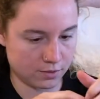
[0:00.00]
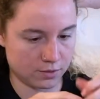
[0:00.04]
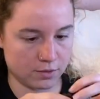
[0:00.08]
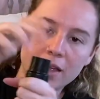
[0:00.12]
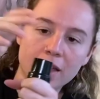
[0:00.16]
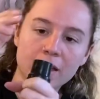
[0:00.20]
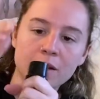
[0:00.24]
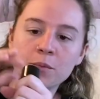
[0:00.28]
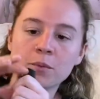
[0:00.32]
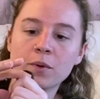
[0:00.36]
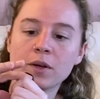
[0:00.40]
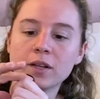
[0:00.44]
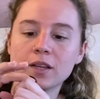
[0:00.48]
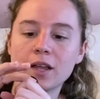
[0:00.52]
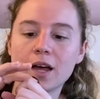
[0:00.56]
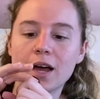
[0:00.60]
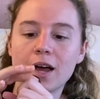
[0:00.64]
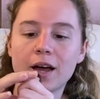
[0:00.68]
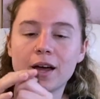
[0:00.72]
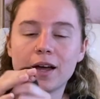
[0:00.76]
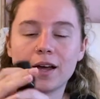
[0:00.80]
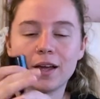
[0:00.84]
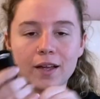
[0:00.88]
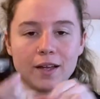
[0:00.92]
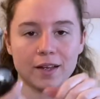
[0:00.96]
And
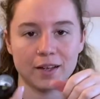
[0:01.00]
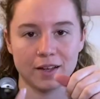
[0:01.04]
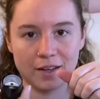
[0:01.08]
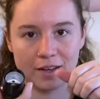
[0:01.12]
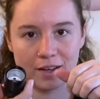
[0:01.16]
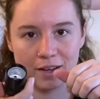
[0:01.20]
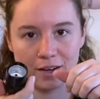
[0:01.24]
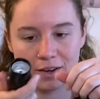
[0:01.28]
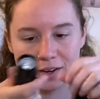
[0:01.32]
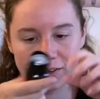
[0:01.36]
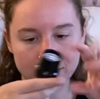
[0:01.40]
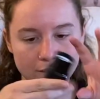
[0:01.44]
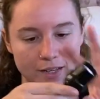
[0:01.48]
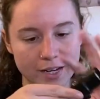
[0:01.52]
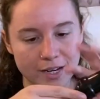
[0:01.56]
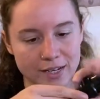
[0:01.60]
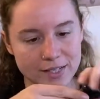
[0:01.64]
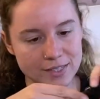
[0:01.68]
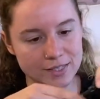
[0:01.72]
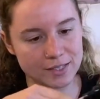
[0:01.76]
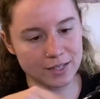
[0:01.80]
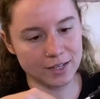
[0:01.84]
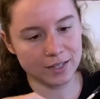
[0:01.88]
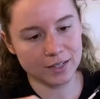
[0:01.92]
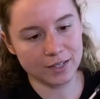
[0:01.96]
voila, our
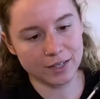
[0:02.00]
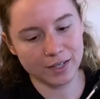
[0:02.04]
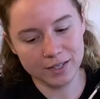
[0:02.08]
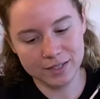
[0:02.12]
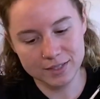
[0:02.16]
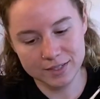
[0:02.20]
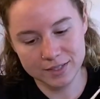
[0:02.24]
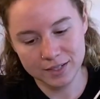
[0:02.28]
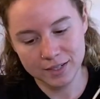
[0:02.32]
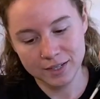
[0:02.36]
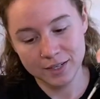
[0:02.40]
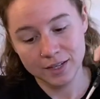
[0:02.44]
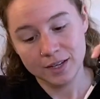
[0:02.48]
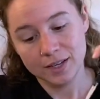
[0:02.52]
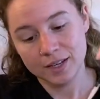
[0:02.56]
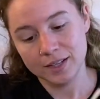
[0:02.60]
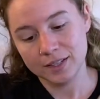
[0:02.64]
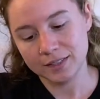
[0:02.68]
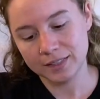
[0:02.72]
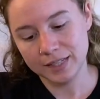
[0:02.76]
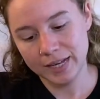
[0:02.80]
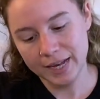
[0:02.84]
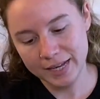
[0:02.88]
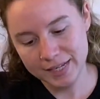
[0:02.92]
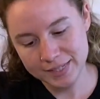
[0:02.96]
light socket.
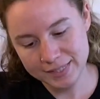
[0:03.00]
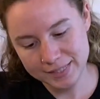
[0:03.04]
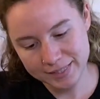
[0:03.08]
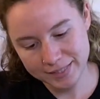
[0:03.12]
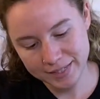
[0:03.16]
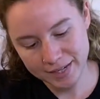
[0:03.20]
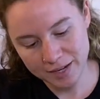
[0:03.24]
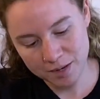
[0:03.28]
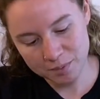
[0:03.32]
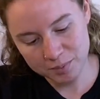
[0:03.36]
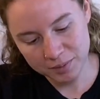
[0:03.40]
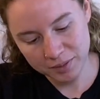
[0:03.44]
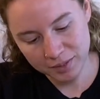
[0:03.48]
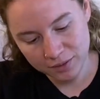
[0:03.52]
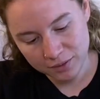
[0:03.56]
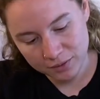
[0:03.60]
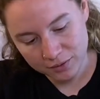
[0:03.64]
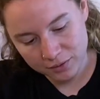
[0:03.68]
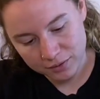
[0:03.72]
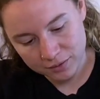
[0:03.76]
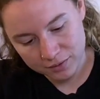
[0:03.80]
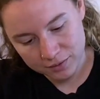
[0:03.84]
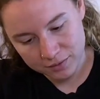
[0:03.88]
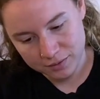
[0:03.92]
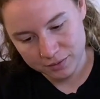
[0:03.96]
Last step
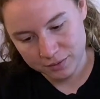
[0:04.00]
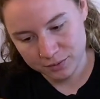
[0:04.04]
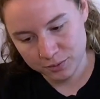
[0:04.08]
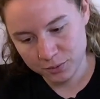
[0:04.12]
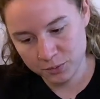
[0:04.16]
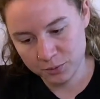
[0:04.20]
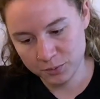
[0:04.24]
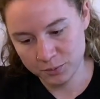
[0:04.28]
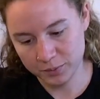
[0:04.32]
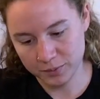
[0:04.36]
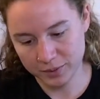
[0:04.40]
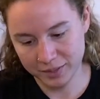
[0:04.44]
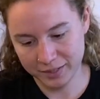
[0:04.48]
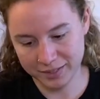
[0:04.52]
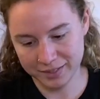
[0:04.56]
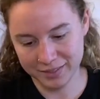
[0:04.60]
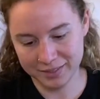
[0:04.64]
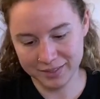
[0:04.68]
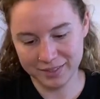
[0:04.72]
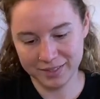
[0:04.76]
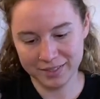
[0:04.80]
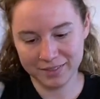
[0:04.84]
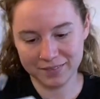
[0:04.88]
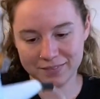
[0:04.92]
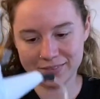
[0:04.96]
here. Ooh, I
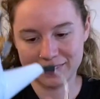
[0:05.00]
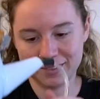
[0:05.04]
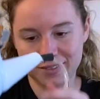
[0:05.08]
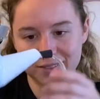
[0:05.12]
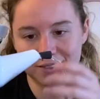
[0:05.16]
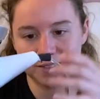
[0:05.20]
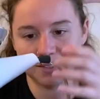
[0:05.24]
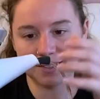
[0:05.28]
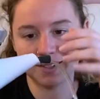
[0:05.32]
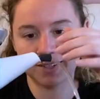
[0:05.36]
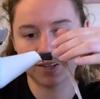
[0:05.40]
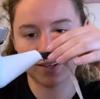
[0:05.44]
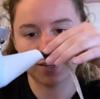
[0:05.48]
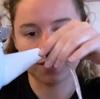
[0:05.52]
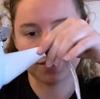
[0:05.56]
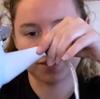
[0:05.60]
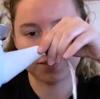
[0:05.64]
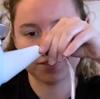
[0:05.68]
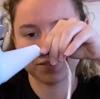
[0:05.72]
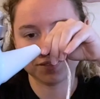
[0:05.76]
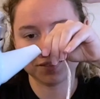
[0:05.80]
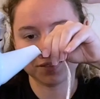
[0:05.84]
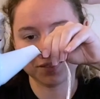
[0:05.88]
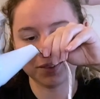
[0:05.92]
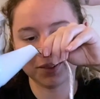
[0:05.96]
left a lot of
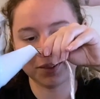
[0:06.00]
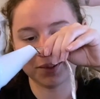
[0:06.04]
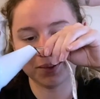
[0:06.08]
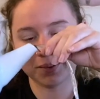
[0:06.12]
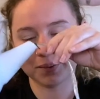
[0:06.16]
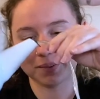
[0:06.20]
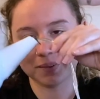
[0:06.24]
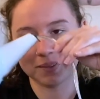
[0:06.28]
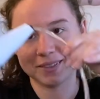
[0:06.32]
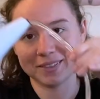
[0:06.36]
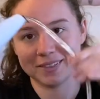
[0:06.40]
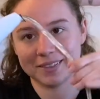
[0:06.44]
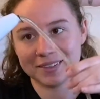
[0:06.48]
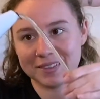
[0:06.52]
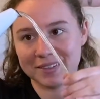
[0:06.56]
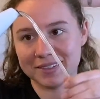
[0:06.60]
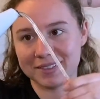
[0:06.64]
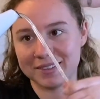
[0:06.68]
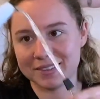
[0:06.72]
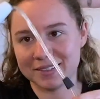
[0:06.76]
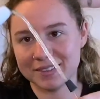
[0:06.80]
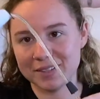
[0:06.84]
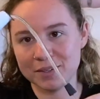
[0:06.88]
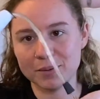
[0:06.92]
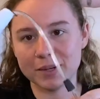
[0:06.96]
flow.
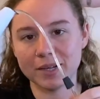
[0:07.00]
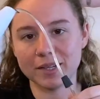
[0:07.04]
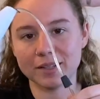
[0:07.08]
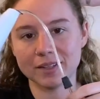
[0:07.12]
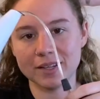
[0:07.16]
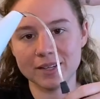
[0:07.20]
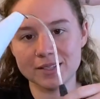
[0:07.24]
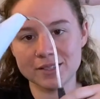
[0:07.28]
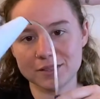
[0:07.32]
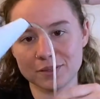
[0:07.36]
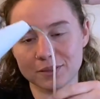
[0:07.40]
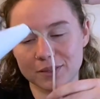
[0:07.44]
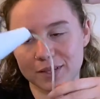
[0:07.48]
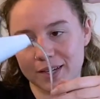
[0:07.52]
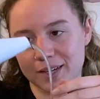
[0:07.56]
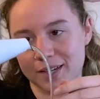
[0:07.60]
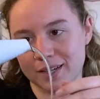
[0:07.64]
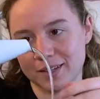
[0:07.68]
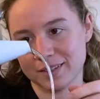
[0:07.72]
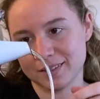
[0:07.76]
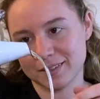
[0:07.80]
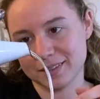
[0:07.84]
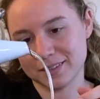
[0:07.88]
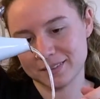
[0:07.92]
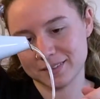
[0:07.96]
Oh well, that's
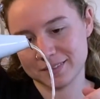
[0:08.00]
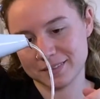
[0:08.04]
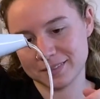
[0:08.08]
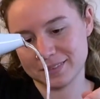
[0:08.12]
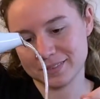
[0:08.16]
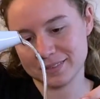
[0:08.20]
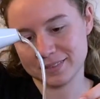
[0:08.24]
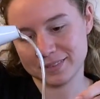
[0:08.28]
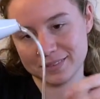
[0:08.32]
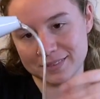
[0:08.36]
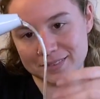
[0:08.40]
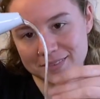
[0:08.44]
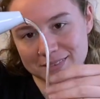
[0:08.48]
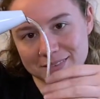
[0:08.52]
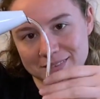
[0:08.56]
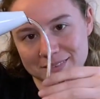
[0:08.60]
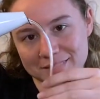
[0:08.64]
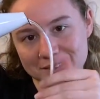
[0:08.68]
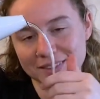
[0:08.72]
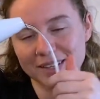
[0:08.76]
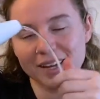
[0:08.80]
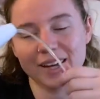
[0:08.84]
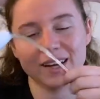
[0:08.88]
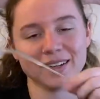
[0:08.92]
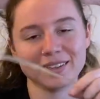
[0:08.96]
okay.
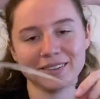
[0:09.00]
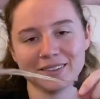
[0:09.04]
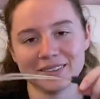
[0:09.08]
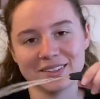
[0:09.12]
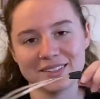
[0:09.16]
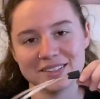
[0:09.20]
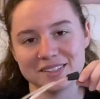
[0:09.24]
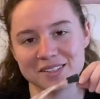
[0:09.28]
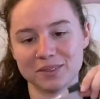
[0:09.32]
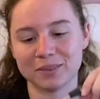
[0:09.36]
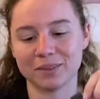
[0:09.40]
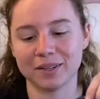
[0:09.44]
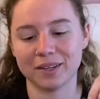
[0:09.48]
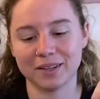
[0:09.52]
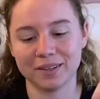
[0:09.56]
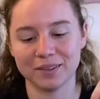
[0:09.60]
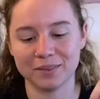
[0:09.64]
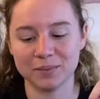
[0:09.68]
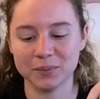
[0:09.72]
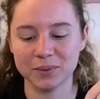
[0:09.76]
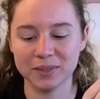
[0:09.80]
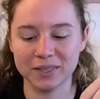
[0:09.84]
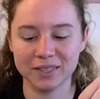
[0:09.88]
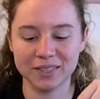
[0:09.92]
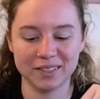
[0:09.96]
Yeah, that's okay.
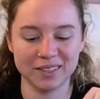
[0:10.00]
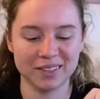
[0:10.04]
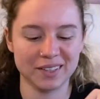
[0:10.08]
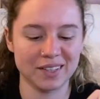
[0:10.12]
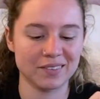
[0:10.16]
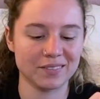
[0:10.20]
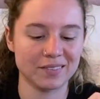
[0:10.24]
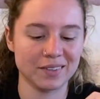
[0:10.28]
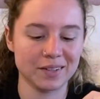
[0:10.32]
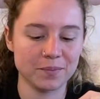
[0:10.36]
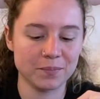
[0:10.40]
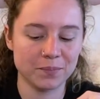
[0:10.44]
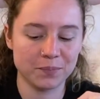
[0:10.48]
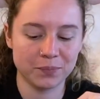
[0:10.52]
We're gonna leave it.